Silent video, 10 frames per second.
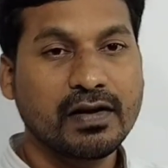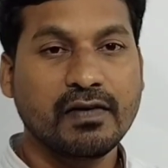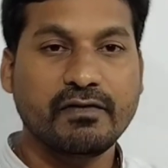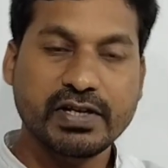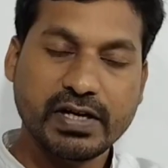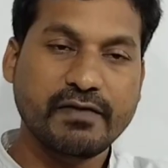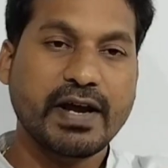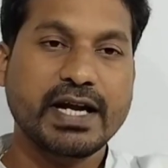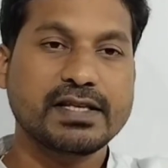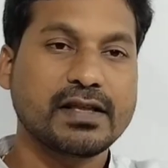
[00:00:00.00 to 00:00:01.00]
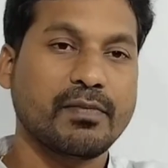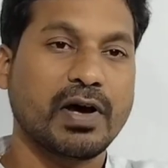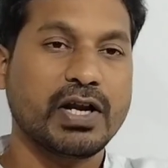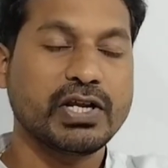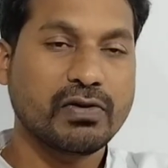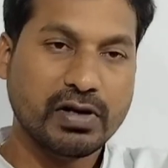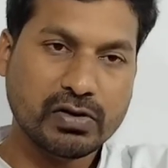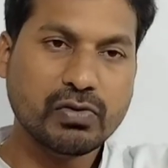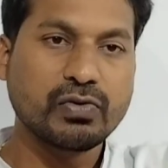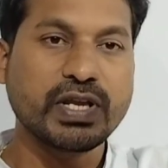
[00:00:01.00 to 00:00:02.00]
which divides the molecule
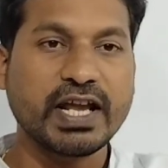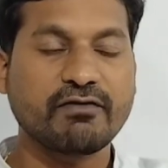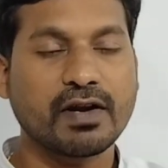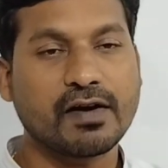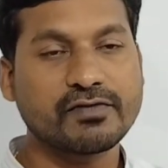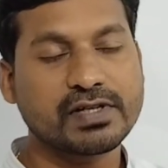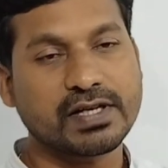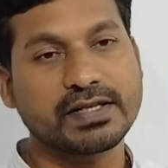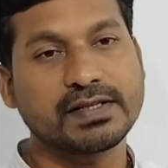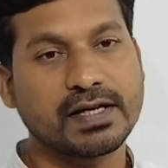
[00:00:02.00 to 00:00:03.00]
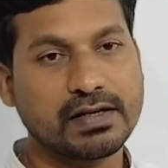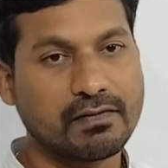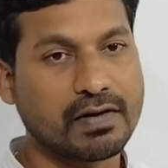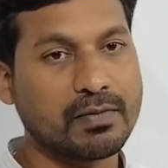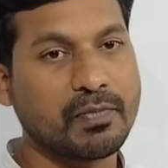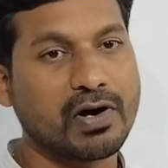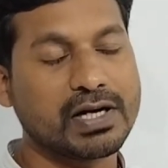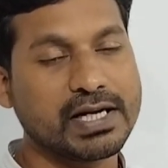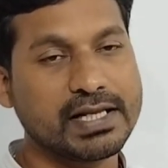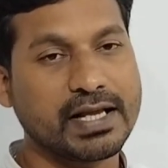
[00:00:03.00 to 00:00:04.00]
into 2 equal halves, such that one
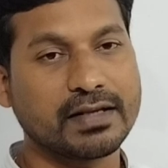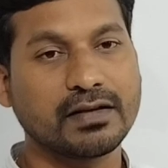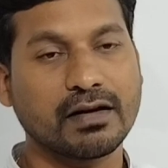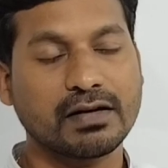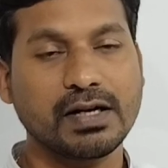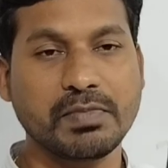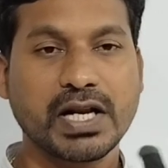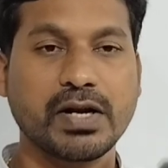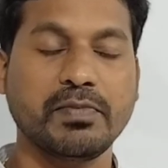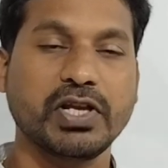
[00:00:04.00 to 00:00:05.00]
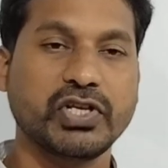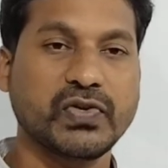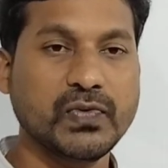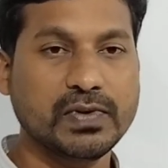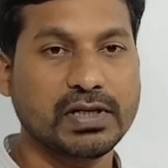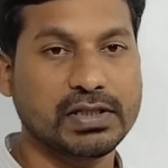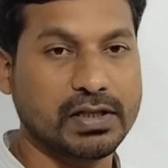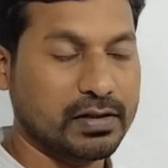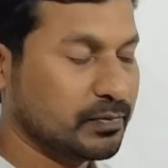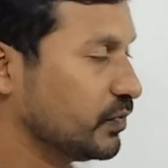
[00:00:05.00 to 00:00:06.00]
part is exactly mirror image to
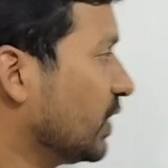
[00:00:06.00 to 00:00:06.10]
other.